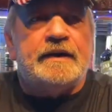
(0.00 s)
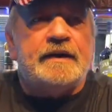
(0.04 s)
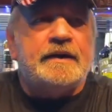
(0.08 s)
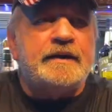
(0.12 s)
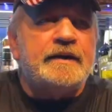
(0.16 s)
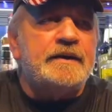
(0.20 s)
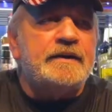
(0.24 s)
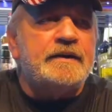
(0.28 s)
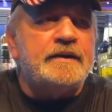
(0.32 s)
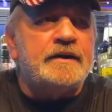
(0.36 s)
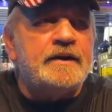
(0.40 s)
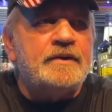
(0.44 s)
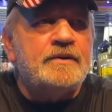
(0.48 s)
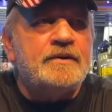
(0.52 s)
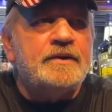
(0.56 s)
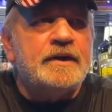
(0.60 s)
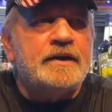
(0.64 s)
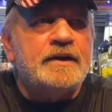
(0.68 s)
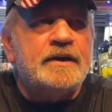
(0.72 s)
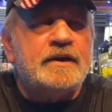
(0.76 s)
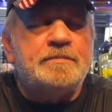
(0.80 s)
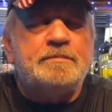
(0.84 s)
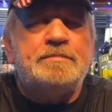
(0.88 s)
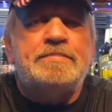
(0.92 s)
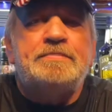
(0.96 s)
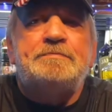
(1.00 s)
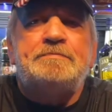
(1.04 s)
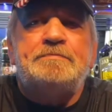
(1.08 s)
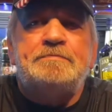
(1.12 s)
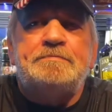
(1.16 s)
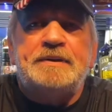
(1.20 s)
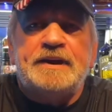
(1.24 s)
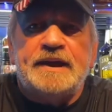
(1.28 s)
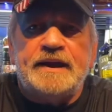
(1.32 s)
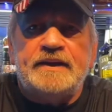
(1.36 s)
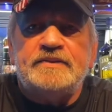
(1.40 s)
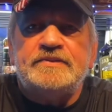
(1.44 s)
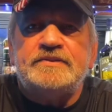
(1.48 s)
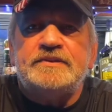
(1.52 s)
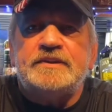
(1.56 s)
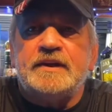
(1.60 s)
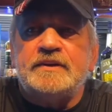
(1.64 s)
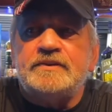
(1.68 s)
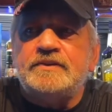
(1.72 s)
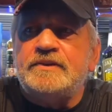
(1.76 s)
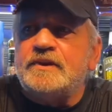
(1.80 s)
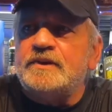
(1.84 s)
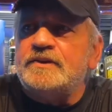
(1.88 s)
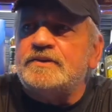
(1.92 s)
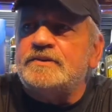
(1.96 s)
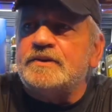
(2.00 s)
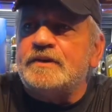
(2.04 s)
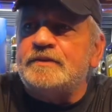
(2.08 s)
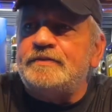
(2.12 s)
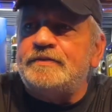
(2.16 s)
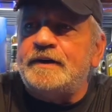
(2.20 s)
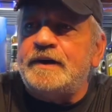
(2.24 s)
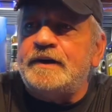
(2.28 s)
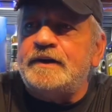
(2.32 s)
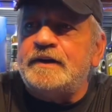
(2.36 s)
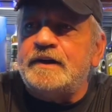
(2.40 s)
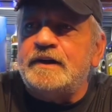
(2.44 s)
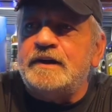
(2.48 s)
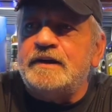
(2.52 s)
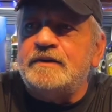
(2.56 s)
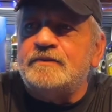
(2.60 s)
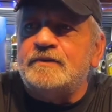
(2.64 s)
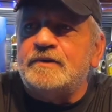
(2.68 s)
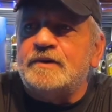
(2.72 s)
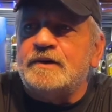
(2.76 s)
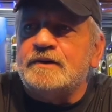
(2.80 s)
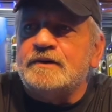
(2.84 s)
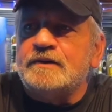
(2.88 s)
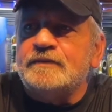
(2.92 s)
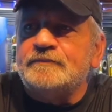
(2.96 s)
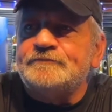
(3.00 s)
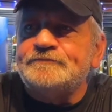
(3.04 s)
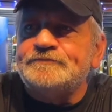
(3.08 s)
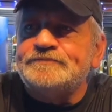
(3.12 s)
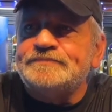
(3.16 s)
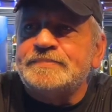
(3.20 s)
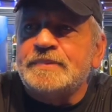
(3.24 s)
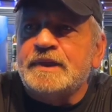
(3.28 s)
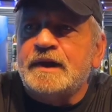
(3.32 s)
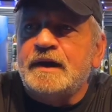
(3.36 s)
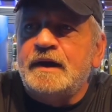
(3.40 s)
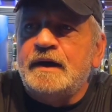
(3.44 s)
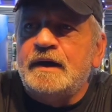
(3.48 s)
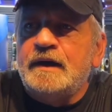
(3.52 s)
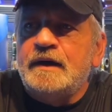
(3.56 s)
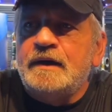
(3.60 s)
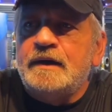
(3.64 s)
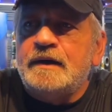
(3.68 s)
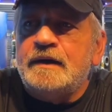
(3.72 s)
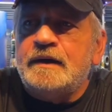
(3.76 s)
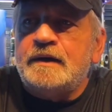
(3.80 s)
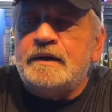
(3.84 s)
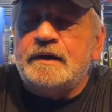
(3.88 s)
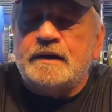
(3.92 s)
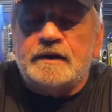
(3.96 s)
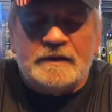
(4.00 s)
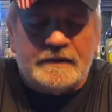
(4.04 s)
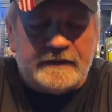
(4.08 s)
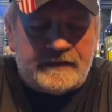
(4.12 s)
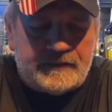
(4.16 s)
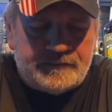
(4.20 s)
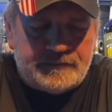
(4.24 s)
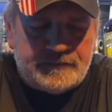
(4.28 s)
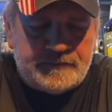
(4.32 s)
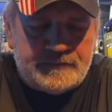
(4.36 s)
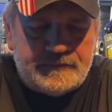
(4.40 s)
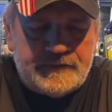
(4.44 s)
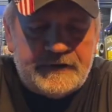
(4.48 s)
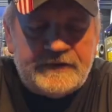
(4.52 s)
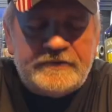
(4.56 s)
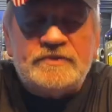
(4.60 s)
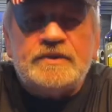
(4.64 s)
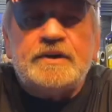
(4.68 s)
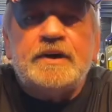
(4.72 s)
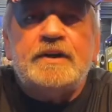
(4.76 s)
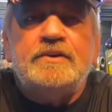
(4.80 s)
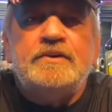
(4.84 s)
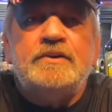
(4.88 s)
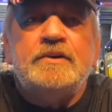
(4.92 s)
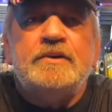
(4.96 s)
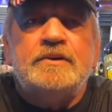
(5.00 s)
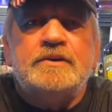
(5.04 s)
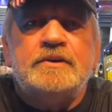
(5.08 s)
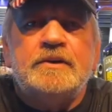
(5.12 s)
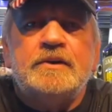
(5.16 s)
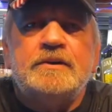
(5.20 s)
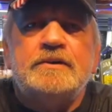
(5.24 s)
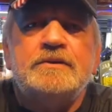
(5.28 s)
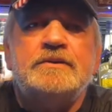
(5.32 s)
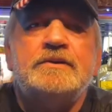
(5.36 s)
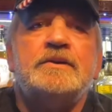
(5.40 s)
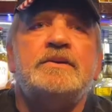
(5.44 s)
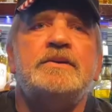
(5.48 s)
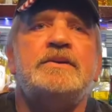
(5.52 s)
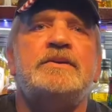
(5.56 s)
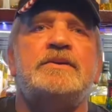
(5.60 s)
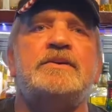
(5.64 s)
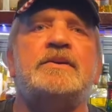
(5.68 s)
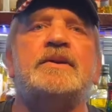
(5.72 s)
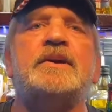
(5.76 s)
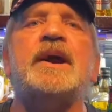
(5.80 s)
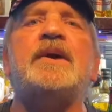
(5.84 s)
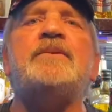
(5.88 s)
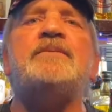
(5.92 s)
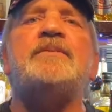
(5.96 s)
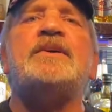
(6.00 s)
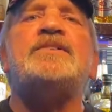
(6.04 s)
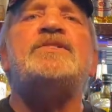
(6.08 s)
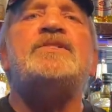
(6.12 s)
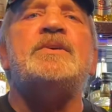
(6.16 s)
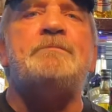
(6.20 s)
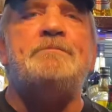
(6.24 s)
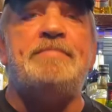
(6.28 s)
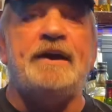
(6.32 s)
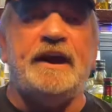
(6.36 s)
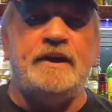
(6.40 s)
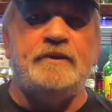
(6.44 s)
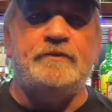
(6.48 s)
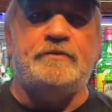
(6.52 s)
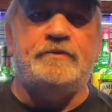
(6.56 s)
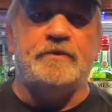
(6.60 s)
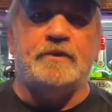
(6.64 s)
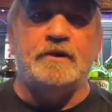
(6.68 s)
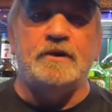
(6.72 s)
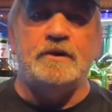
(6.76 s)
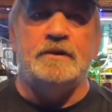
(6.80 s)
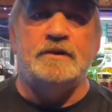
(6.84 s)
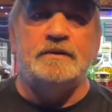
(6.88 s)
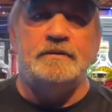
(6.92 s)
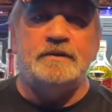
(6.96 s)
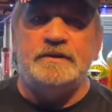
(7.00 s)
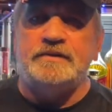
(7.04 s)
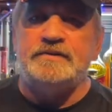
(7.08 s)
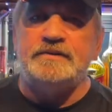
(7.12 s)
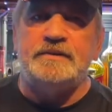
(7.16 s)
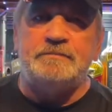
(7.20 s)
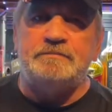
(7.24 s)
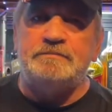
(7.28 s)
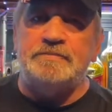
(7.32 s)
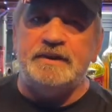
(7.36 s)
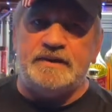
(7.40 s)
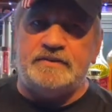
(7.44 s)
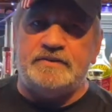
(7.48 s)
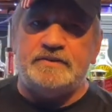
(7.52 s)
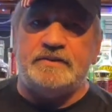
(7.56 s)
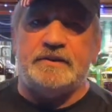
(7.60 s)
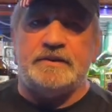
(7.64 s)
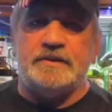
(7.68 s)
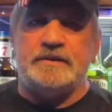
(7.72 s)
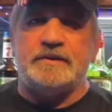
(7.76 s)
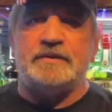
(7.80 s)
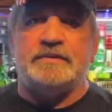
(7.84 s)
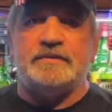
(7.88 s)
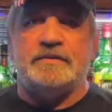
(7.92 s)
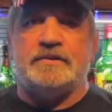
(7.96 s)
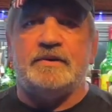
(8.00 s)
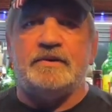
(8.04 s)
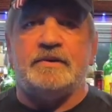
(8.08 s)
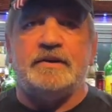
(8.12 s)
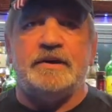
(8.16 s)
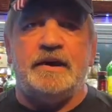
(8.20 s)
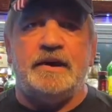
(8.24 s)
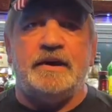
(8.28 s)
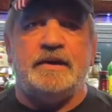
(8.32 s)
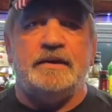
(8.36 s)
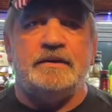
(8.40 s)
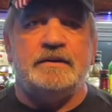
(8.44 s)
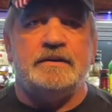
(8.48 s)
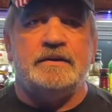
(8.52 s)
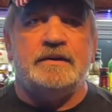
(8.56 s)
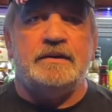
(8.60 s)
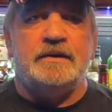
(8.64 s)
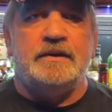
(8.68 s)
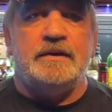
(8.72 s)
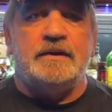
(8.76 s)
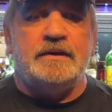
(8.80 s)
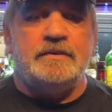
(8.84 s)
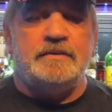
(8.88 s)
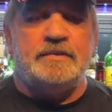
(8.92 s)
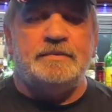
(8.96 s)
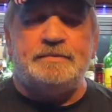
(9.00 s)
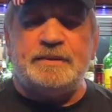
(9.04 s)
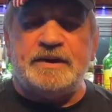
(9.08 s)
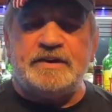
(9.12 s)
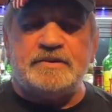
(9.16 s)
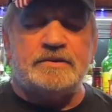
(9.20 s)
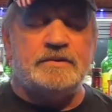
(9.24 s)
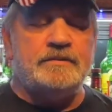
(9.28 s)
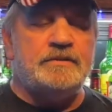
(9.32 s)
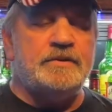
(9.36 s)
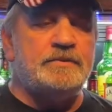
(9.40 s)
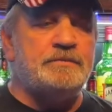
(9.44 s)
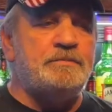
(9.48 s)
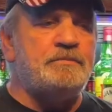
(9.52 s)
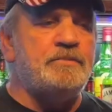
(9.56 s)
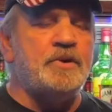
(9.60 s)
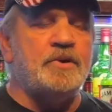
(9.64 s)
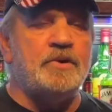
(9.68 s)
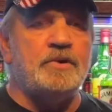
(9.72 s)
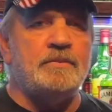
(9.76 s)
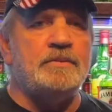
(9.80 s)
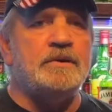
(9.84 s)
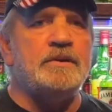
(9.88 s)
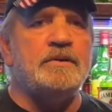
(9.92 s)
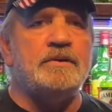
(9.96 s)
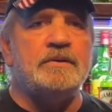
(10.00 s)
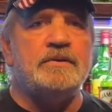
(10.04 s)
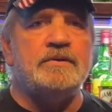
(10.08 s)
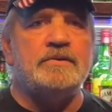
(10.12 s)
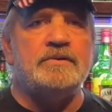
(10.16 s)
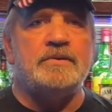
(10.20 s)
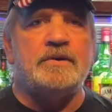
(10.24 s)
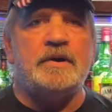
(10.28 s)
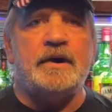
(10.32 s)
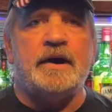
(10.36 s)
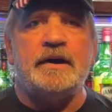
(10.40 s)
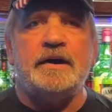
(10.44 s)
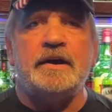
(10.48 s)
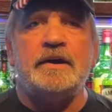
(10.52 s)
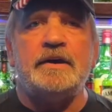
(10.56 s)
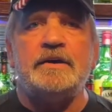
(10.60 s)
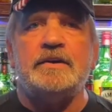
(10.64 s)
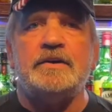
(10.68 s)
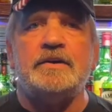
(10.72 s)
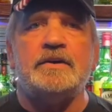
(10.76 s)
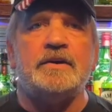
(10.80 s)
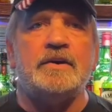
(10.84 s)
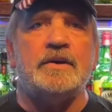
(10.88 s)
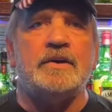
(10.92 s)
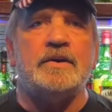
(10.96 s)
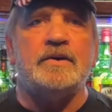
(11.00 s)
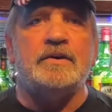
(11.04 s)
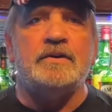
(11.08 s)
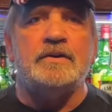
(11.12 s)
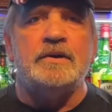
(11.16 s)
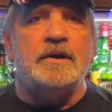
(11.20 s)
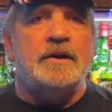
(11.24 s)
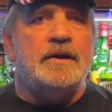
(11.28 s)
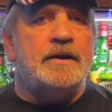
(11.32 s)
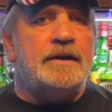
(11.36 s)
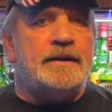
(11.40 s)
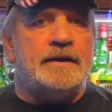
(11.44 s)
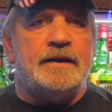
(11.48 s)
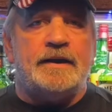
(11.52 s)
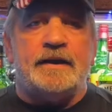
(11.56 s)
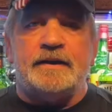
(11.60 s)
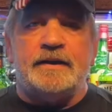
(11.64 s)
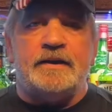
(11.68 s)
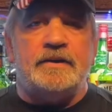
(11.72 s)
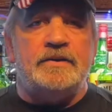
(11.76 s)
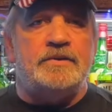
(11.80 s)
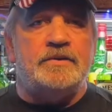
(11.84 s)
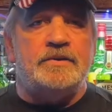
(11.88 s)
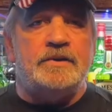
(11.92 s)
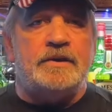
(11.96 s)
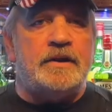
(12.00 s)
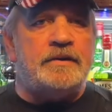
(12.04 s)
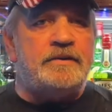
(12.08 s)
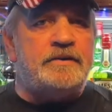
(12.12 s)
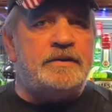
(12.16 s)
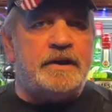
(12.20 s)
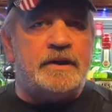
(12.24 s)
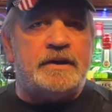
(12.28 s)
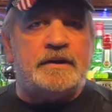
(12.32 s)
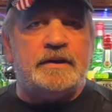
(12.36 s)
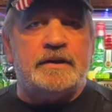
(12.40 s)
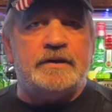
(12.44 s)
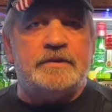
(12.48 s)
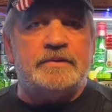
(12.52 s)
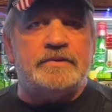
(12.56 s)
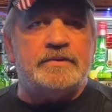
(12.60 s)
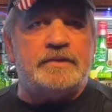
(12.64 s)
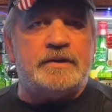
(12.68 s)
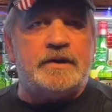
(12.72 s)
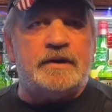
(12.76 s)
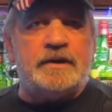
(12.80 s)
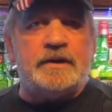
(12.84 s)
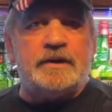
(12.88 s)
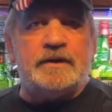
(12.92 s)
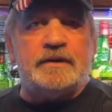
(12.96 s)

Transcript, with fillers: uh, how can I place that not to offend anyone? Uh, let's say you, you, you, you get what you pay for It's the basics, okay? Especially with bourbon. So higher you go, like into the Dickels uh,